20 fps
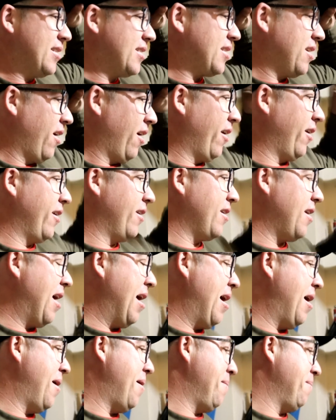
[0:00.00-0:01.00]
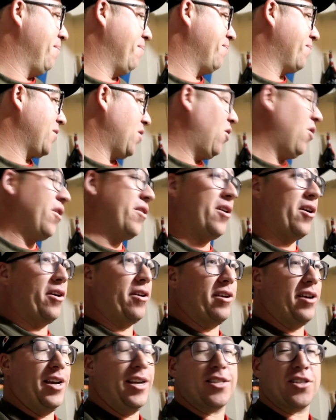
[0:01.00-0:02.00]
So, although
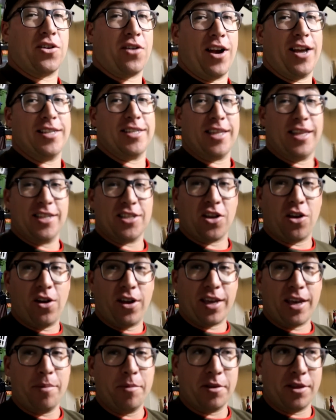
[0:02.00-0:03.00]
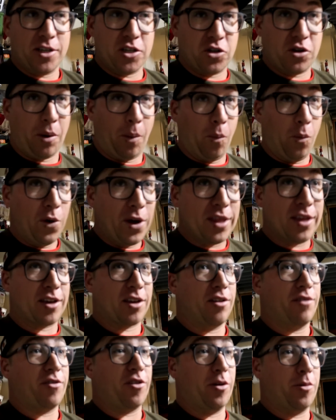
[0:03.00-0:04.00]
it's crazy, there's a guy coming on this trip with a
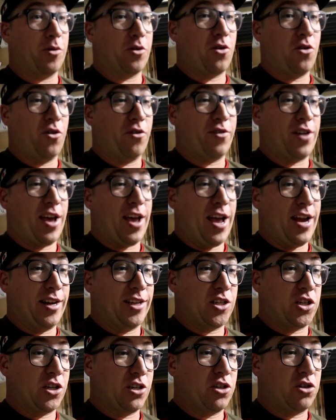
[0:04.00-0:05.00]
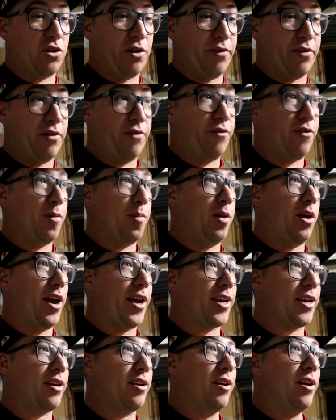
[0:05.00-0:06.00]
convertible Corvette, and he's just driven from
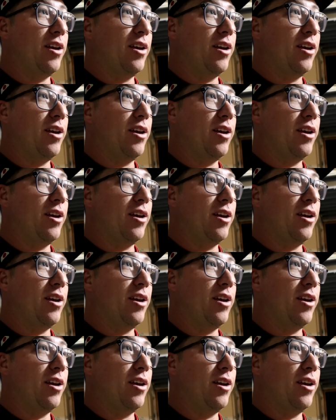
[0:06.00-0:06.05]
like